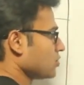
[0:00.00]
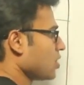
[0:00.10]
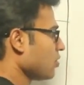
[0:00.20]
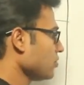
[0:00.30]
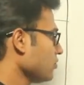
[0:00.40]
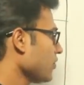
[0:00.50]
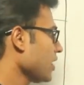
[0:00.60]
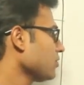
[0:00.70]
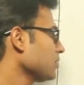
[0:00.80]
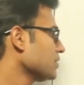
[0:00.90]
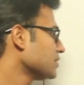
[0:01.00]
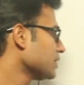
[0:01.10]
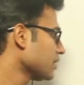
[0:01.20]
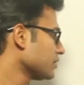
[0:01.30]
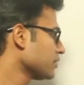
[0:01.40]
so how to find out the
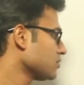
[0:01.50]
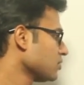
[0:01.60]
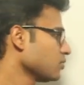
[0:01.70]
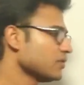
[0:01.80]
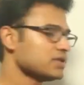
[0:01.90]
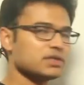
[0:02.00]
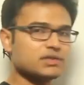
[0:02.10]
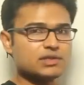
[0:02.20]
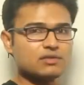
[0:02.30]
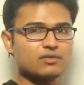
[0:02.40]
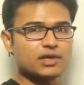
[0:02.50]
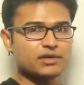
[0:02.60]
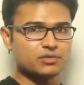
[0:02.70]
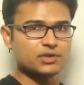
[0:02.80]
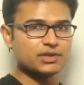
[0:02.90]
serial schedule to which it is
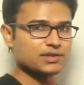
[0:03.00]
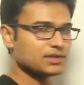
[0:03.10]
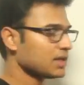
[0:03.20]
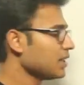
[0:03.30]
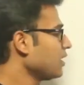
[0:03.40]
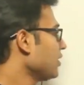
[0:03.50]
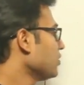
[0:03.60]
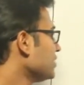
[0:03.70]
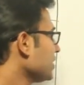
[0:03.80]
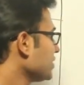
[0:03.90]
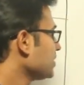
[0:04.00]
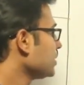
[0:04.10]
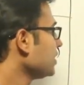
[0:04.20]
equivalent to is, you just